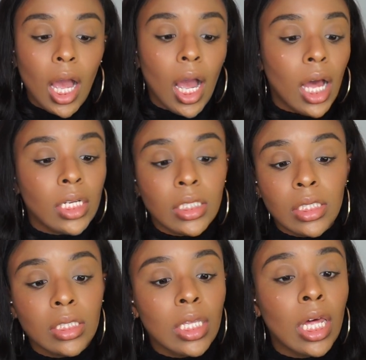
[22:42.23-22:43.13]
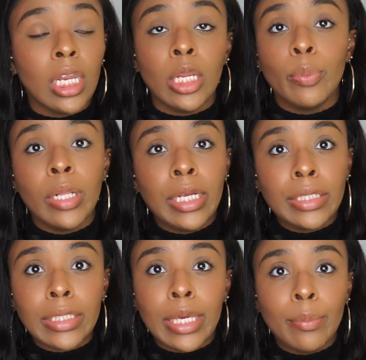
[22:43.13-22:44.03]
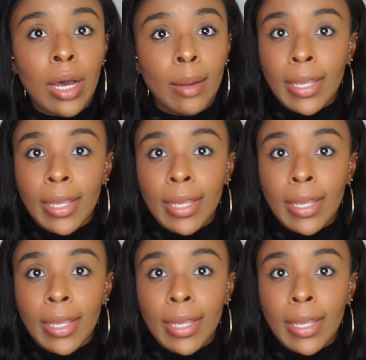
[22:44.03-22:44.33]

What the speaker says: I didn't think this had any place in my